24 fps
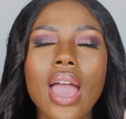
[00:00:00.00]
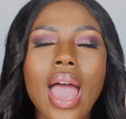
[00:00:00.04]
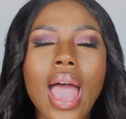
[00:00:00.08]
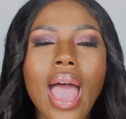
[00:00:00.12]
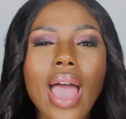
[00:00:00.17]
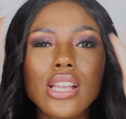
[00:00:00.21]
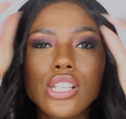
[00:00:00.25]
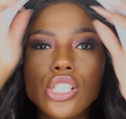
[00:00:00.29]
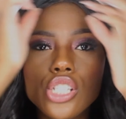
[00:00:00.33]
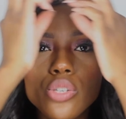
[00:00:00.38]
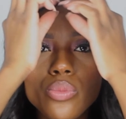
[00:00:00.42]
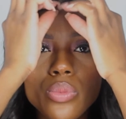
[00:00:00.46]

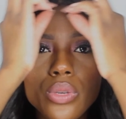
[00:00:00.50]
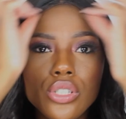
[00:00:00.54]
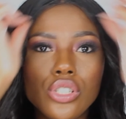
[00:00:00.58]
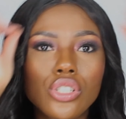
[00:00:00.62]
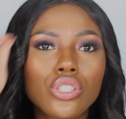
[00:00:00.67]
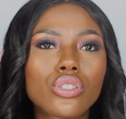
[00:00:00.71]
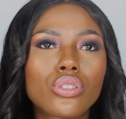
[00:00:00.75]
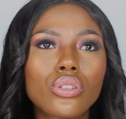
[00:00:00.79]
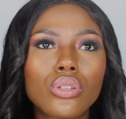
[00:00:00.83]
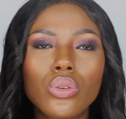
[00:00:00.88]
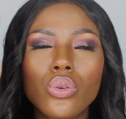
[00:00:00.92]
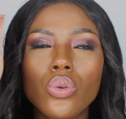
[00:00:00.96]
had too
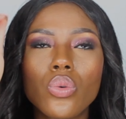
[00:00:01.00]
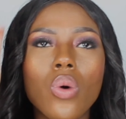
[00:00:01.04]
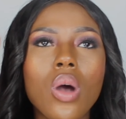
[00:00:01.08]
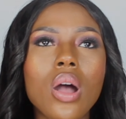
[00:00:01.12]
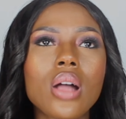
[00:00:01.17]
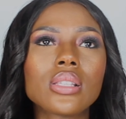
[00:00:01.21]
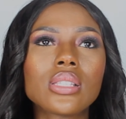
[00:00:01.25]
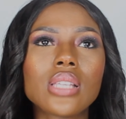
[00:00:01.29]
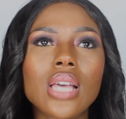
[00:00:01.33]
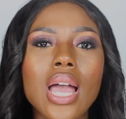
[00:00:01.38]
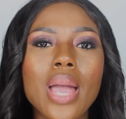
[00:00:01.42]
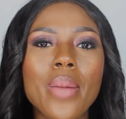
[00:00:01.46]
much glue
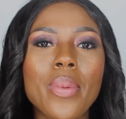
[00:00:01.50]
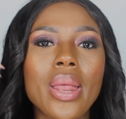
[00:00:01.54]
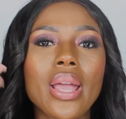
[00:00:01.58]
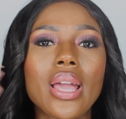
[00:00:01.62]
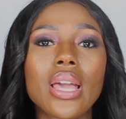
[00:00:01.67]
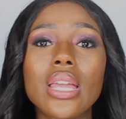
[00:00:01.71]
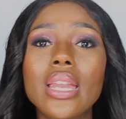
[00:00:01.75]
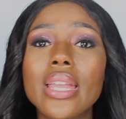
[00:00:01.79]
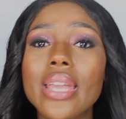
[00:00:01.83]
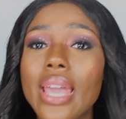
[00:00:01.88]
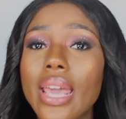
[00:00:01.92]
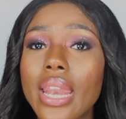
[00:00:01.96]
one time and I
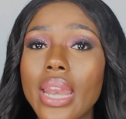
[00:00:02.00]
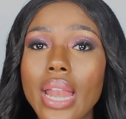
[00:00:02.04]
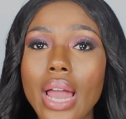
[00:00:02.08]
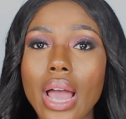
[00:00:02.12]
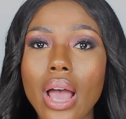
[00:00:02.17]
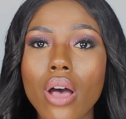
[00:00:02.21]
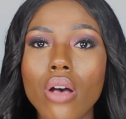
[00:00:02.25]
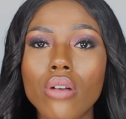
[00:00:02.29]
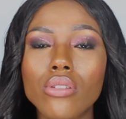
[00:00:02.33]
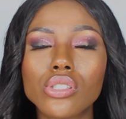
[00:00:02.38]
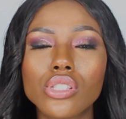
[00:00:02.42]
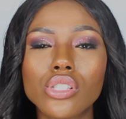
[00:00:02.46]
couldn't get it
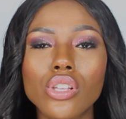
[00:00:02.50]
out,